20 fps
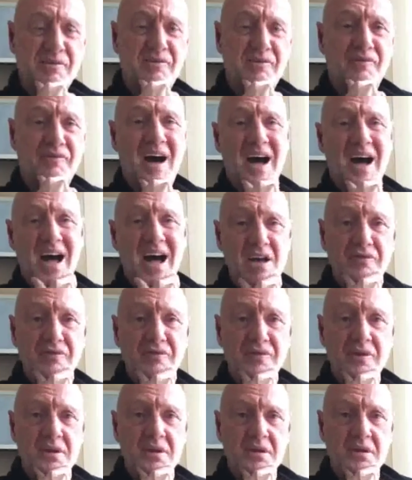
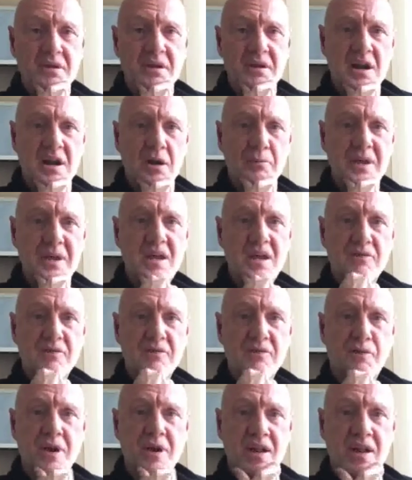5, and I'll be
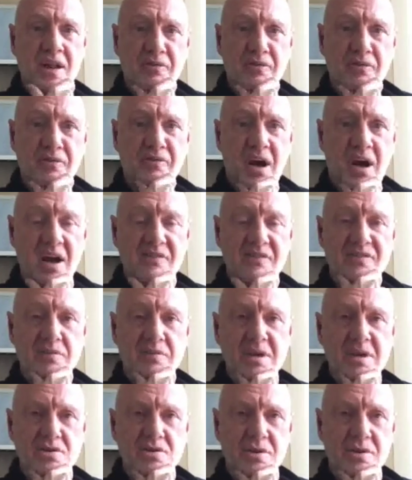here for another 5
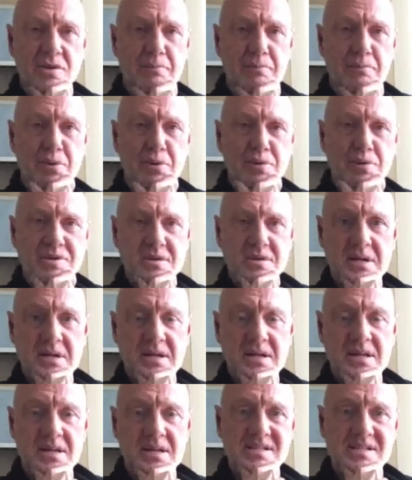to make sure that person
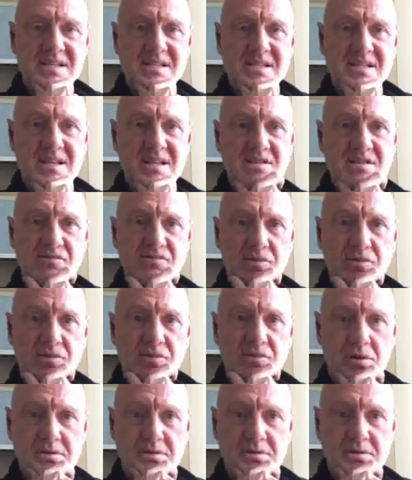is successful.
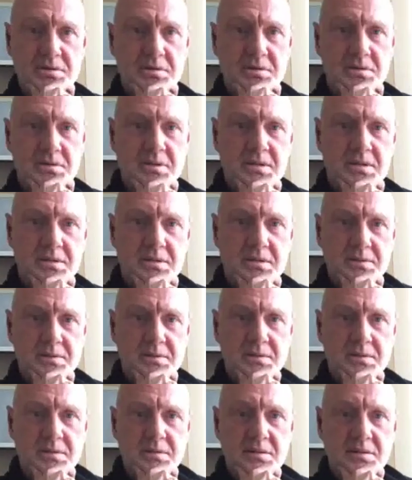
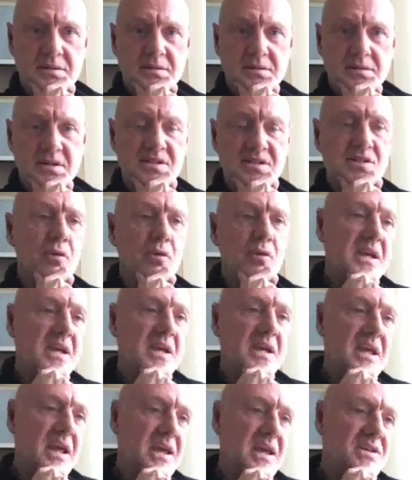There's
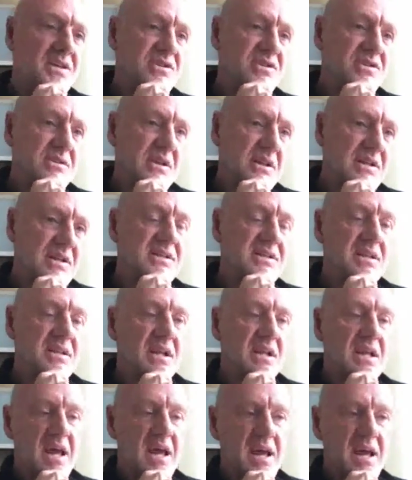no indication, at
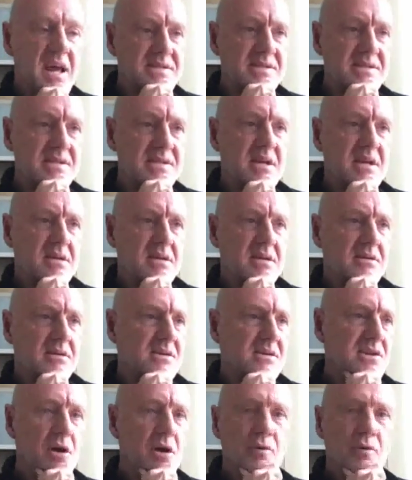least in the case,
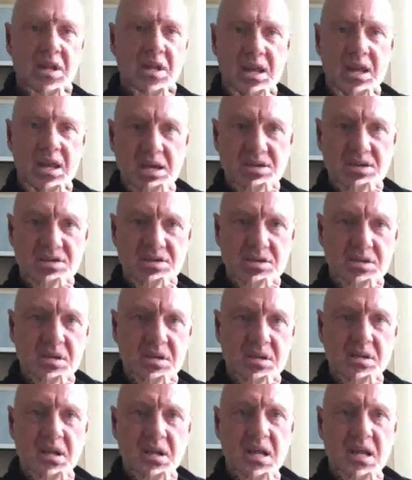there's no indication
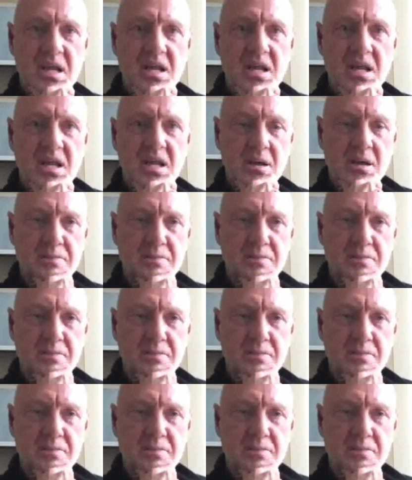that any